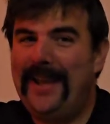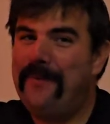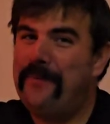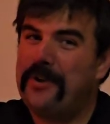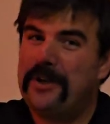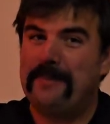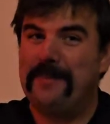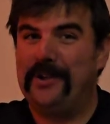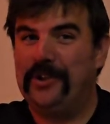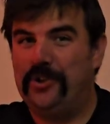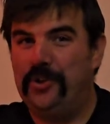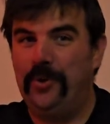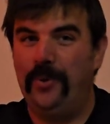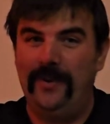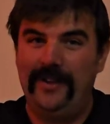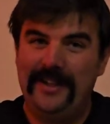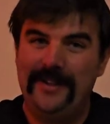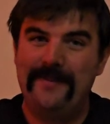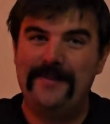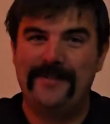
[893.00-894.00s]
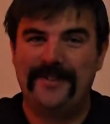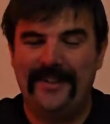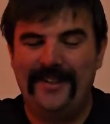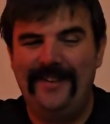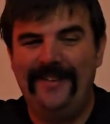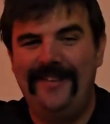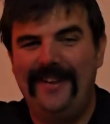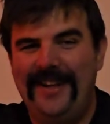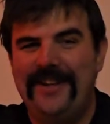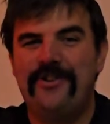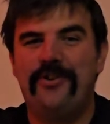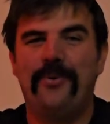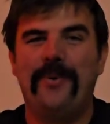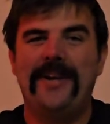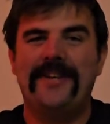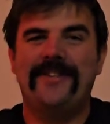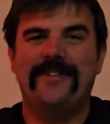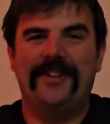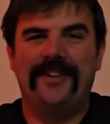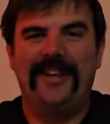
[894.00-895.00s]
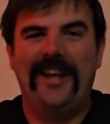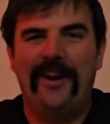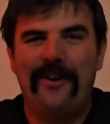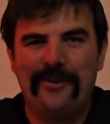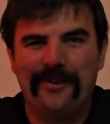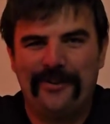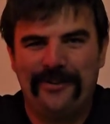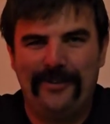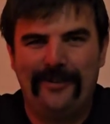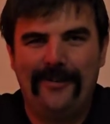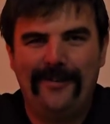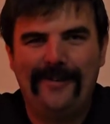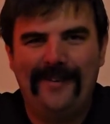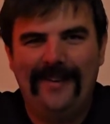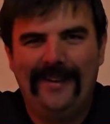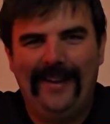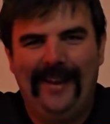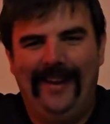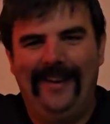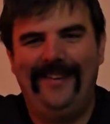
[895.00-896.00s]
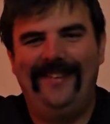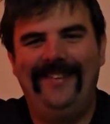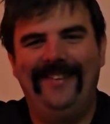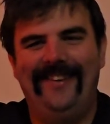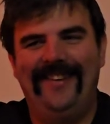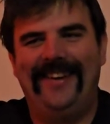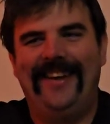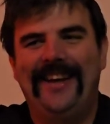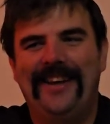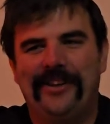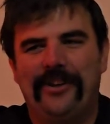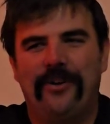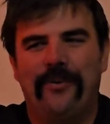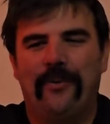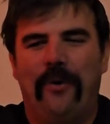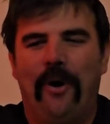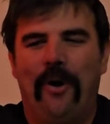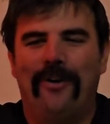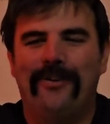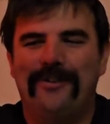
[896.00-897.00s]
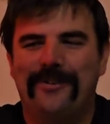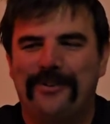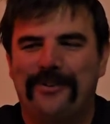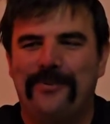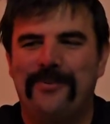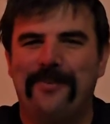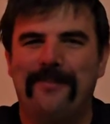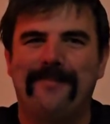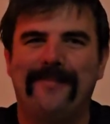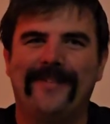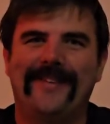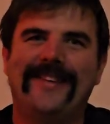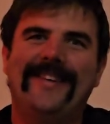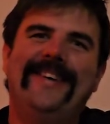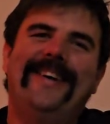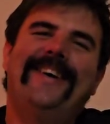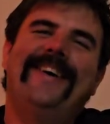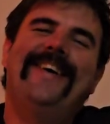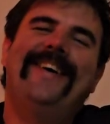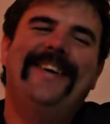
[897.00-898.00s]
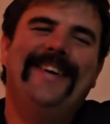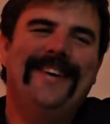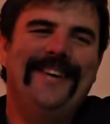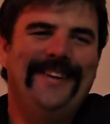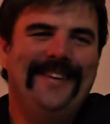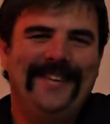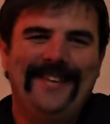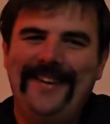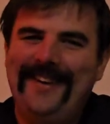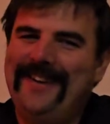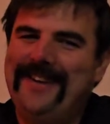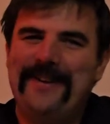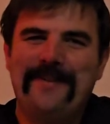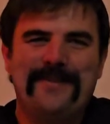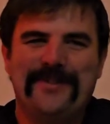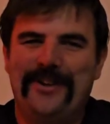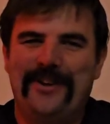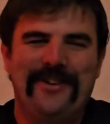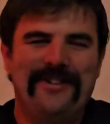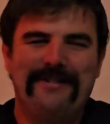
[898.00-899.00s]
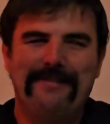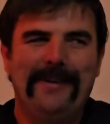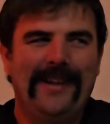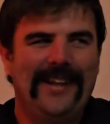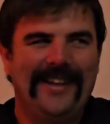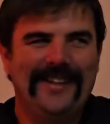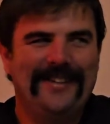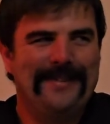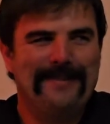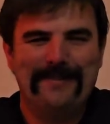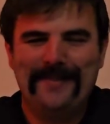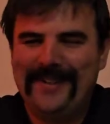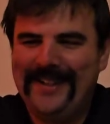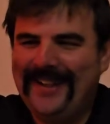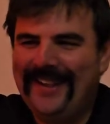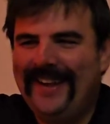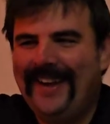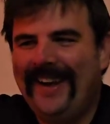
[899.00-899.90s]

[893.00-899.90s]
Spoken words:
it would have been cool. He was an interesting character. You're all doomed. He was awesome. I liked him.